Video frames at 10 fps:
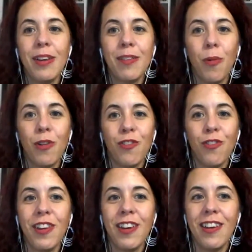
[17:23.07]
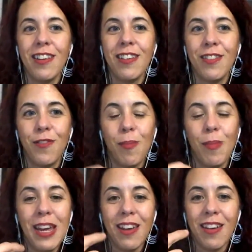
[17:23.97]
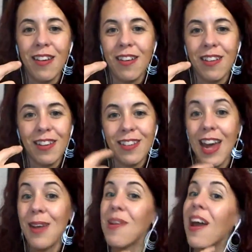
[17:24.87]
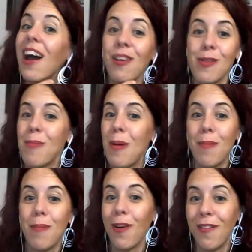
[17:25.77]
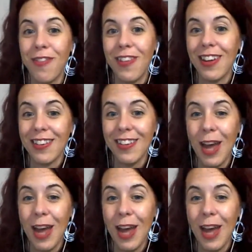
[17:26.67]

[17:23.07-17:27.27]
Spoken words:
it's more true than it is for me. Because I am not a rememberer of things.